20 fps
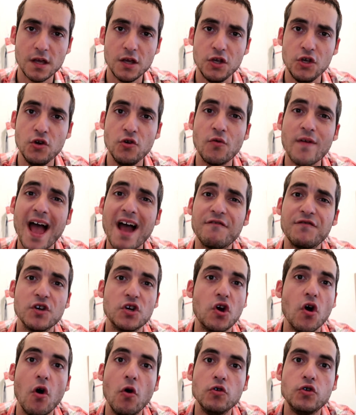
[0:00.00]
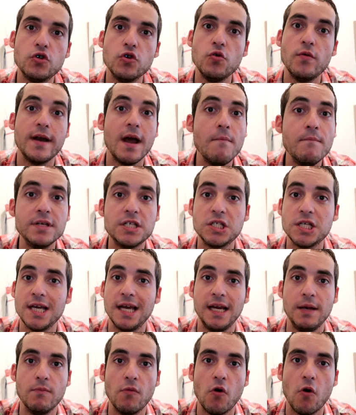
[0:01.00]
You don't have to go to an embassy
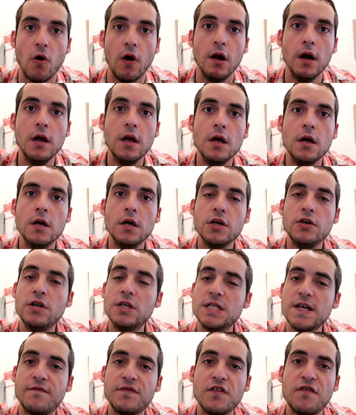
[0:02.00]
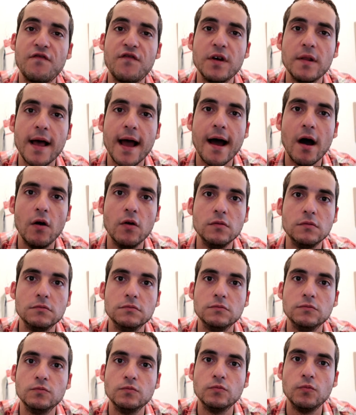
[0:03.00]
anymore. You just have to fill out
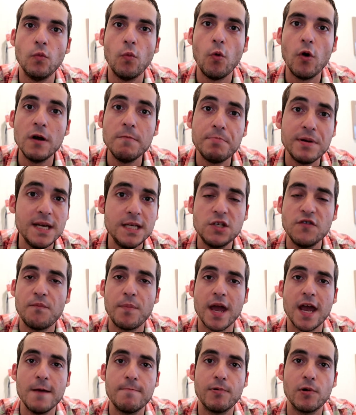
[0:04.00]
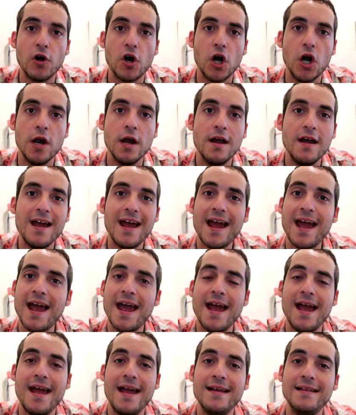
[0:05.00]
one piece of paper,
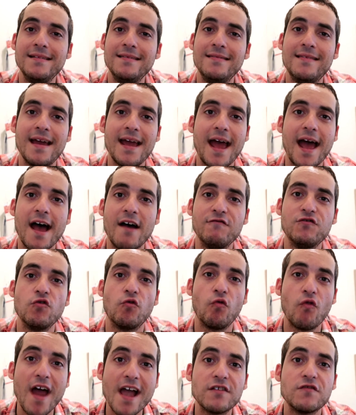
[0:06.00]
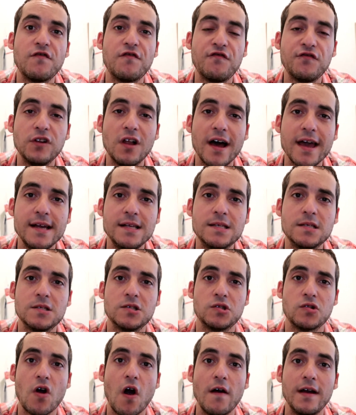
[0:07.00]
and they have direct flights
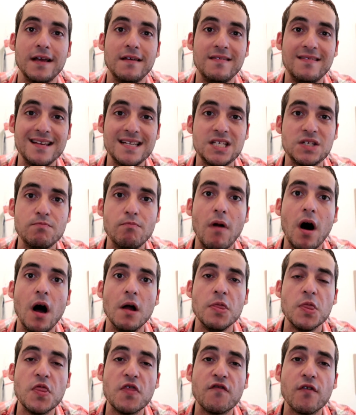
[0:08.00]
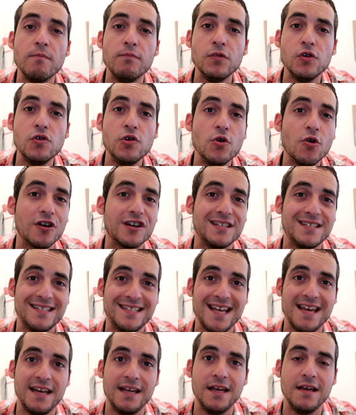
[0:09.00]
starting this month from New York
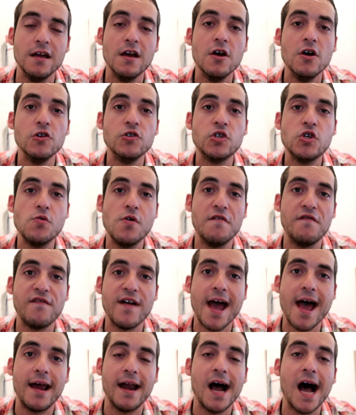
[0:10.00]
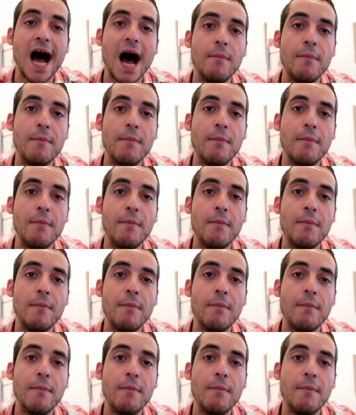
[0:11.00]
City to Havana.